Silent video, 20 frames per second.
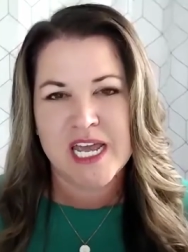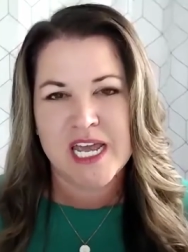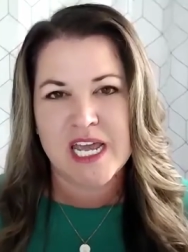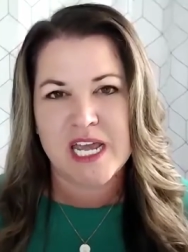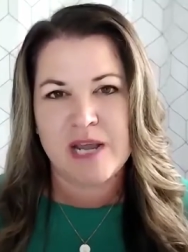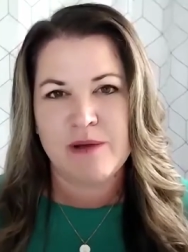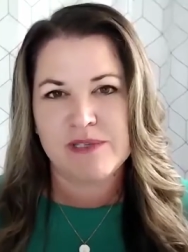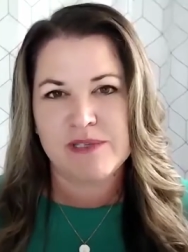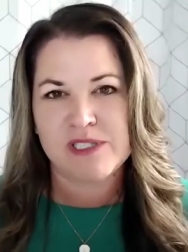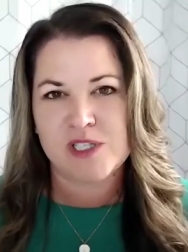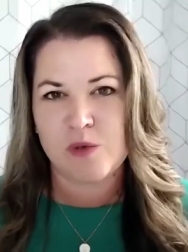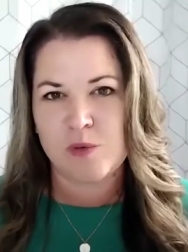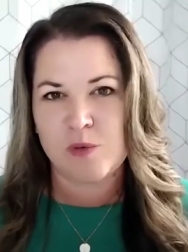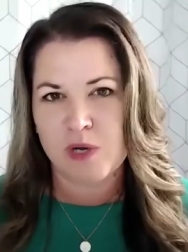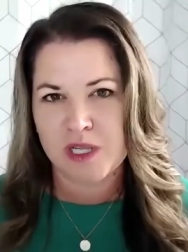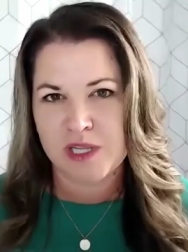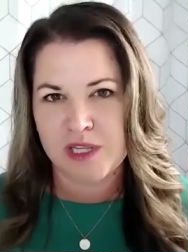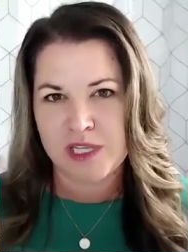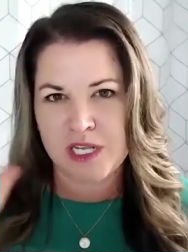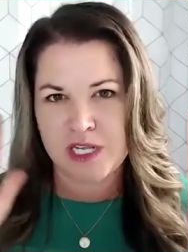it was the
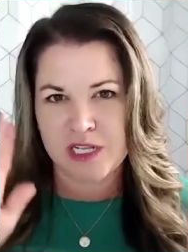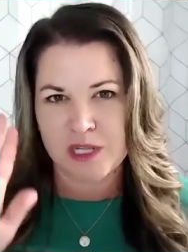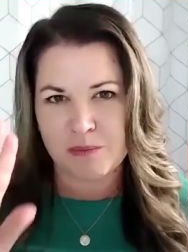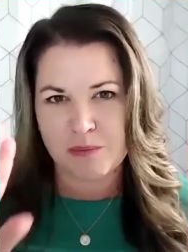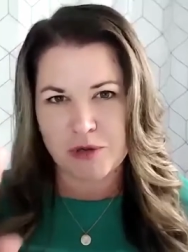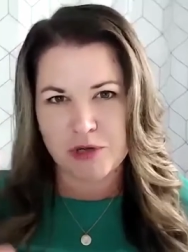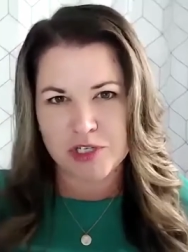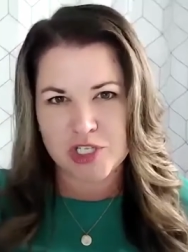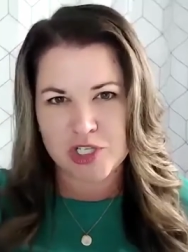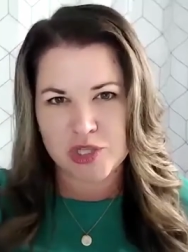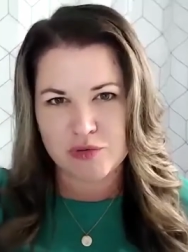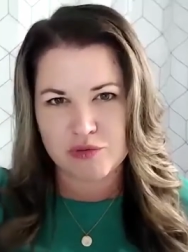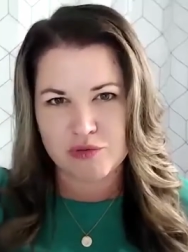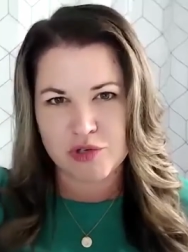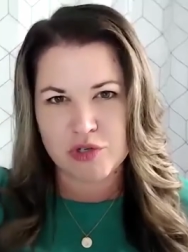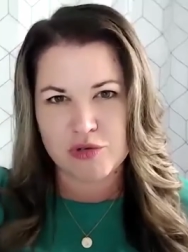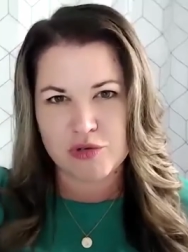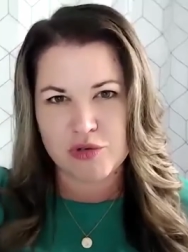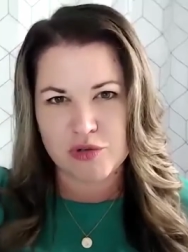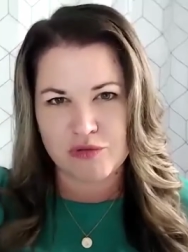one thing that pushed
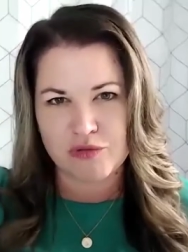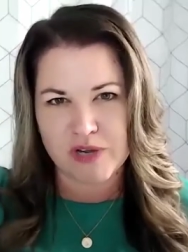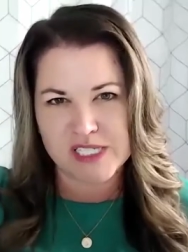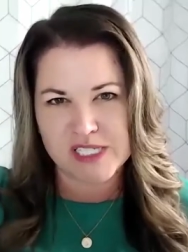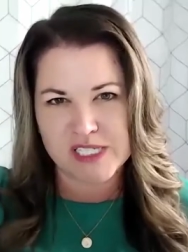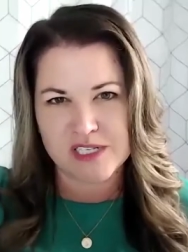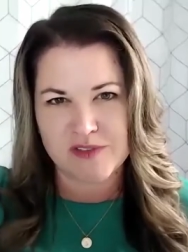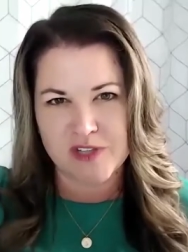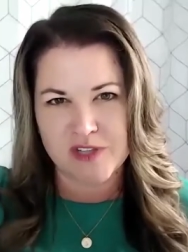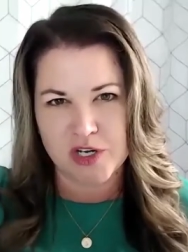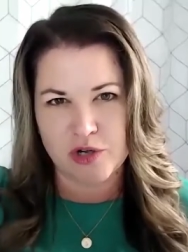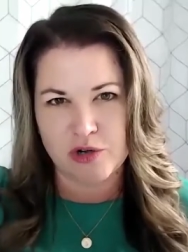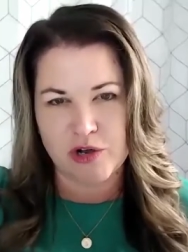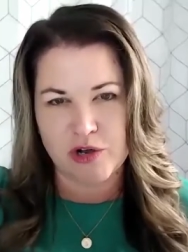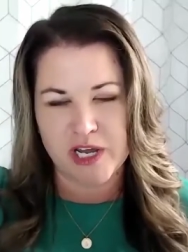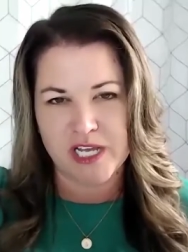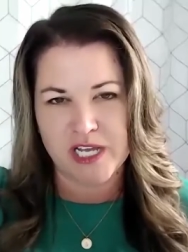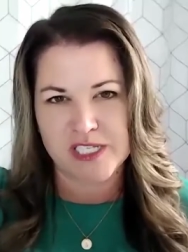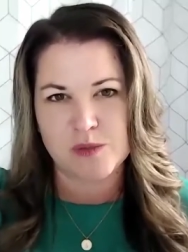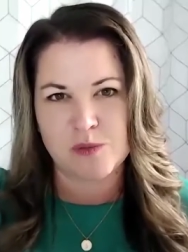through the rest of the
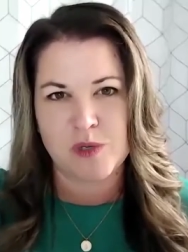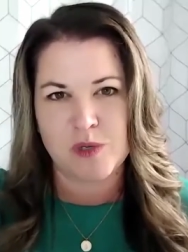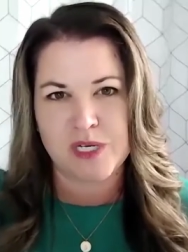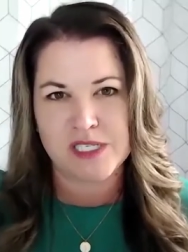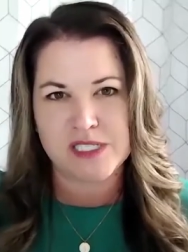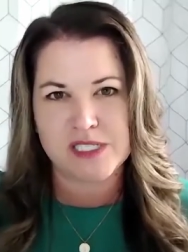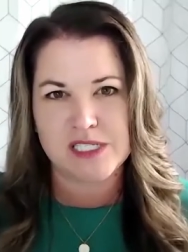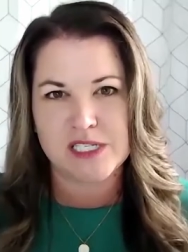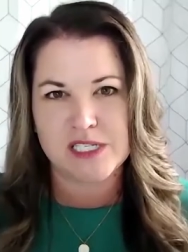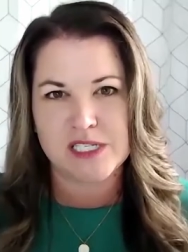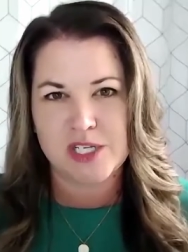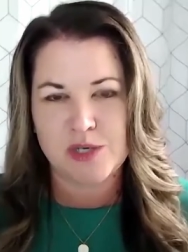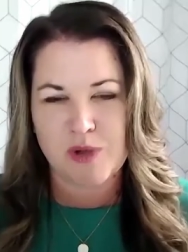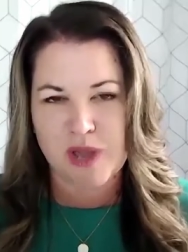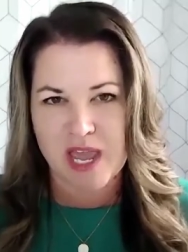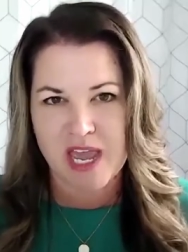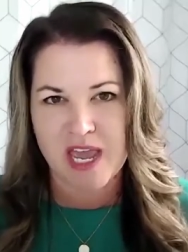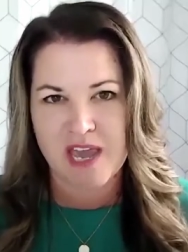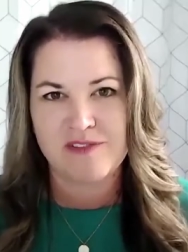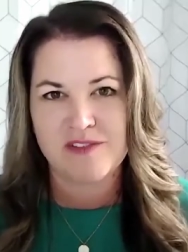noise was you
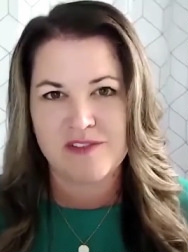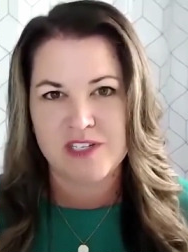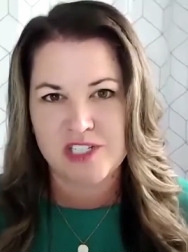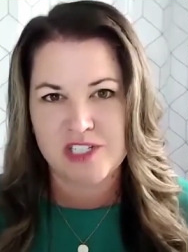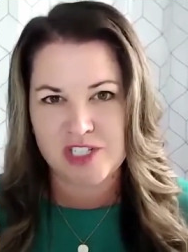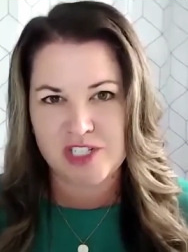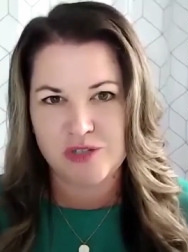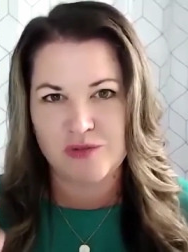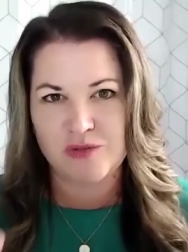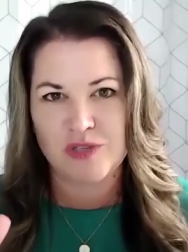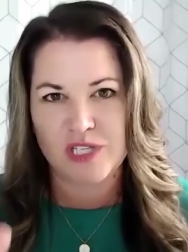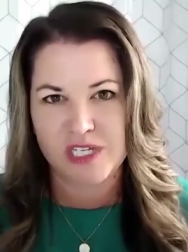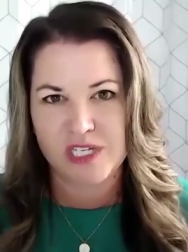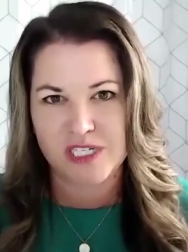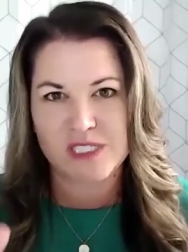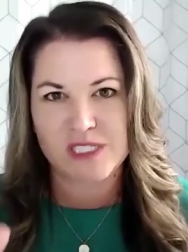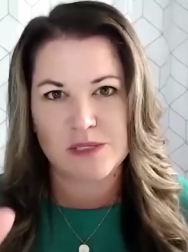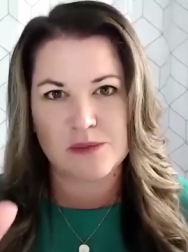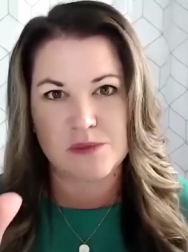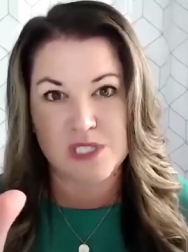have to do
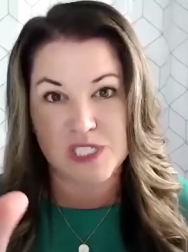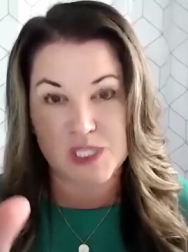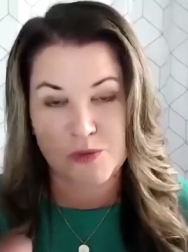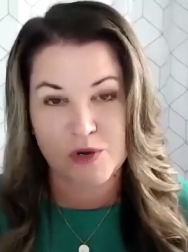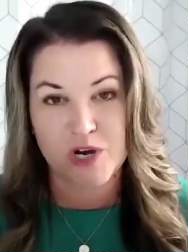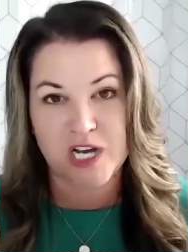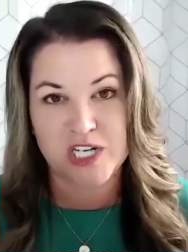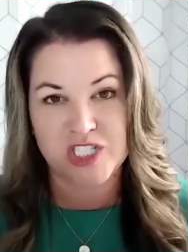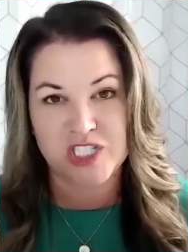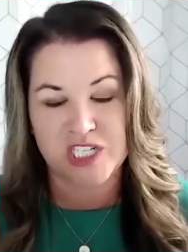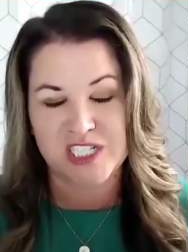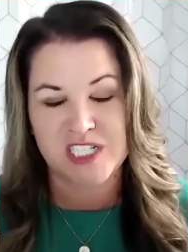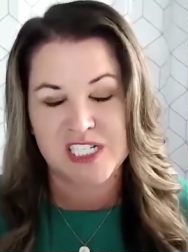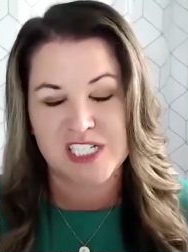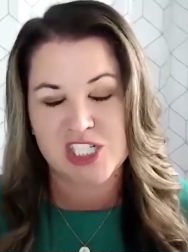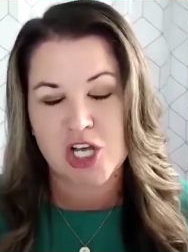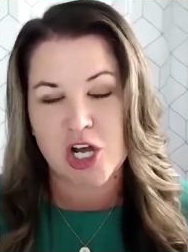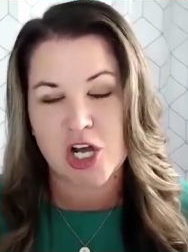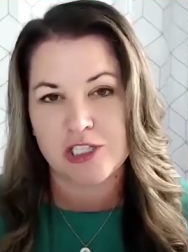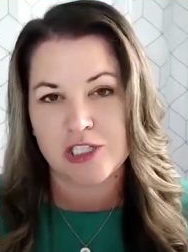this project. And
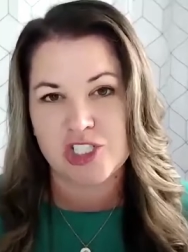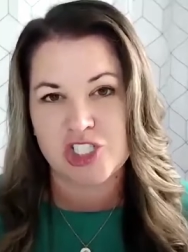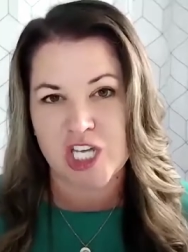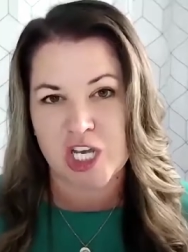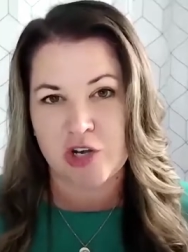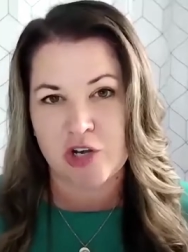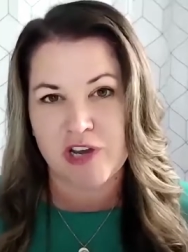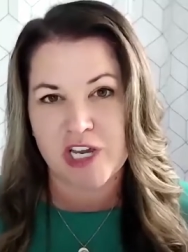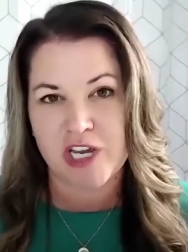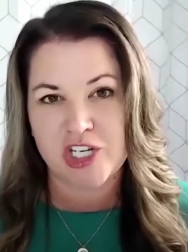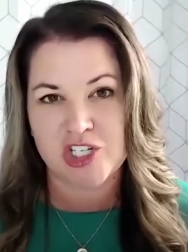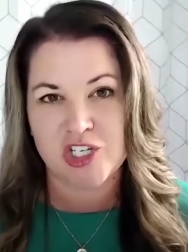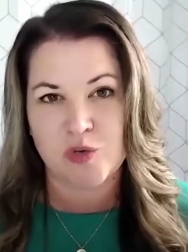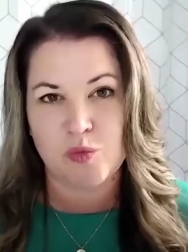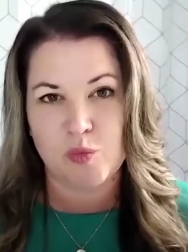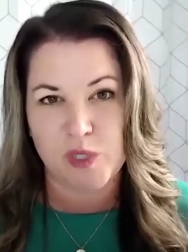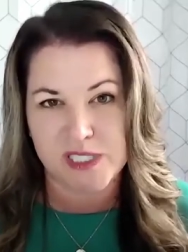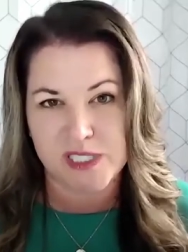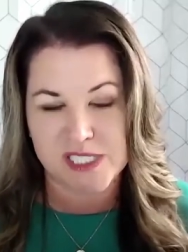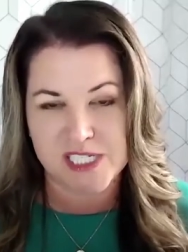it's called Generation
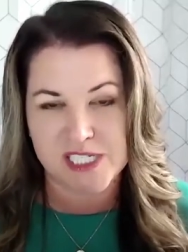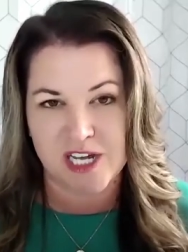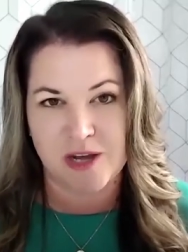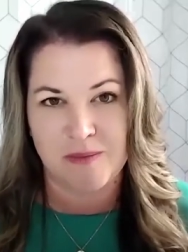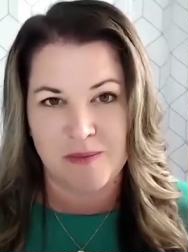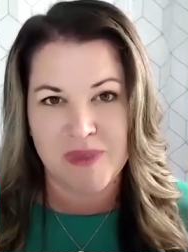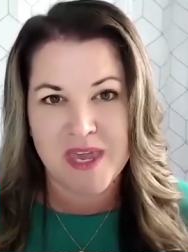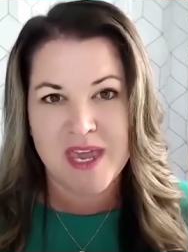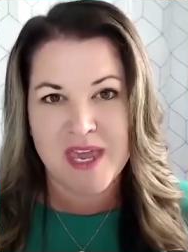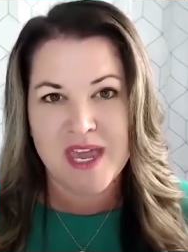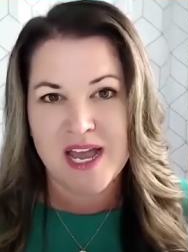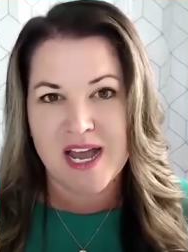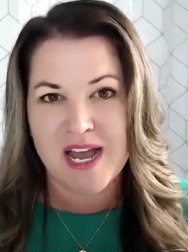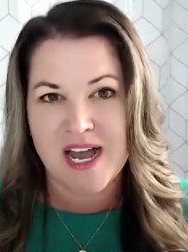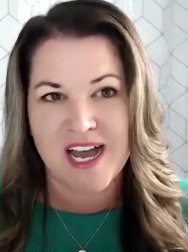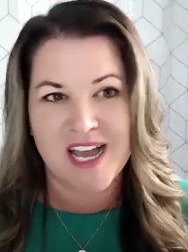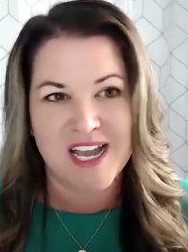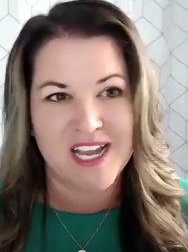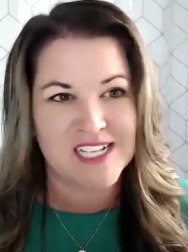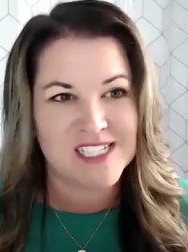Wisdom.
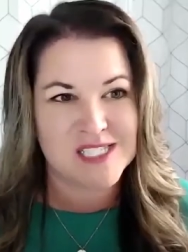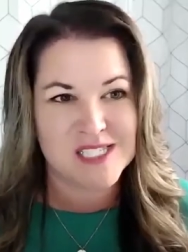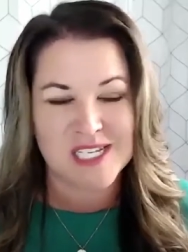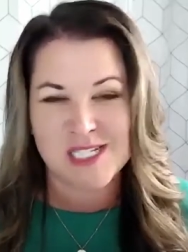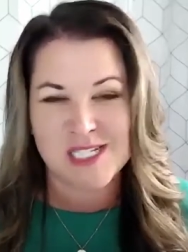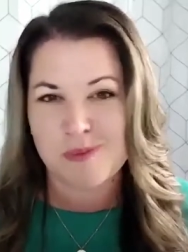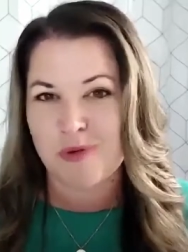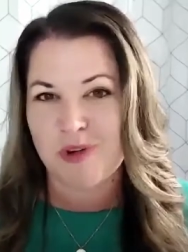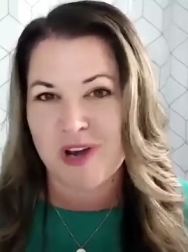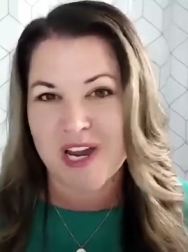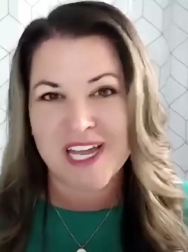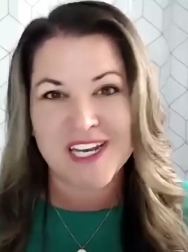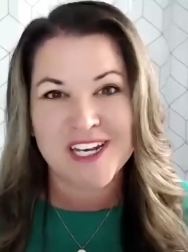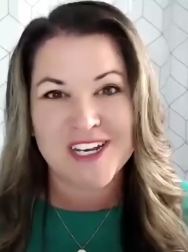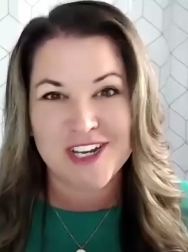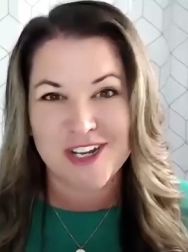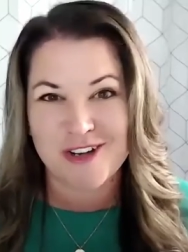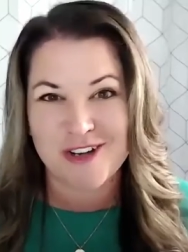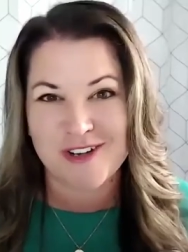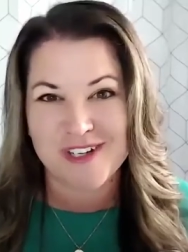It's brand
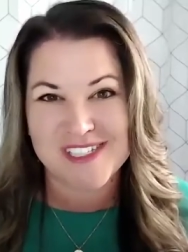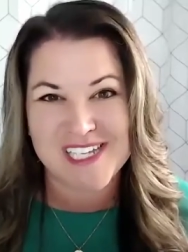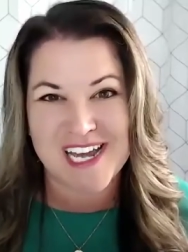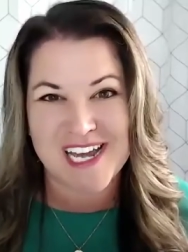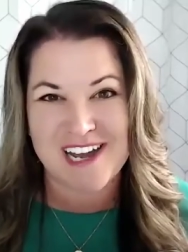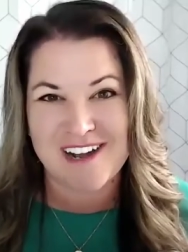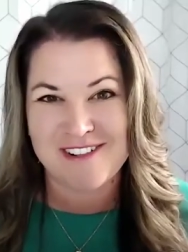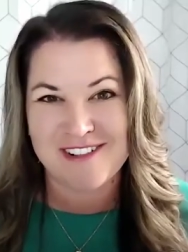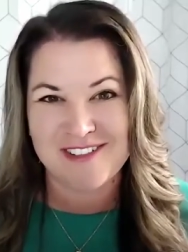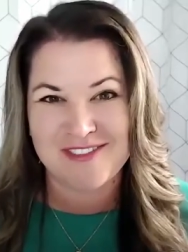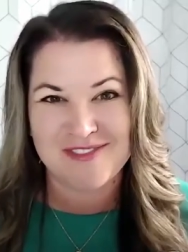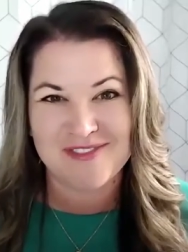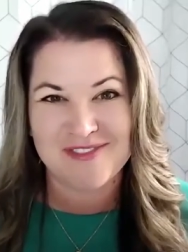new. It's out,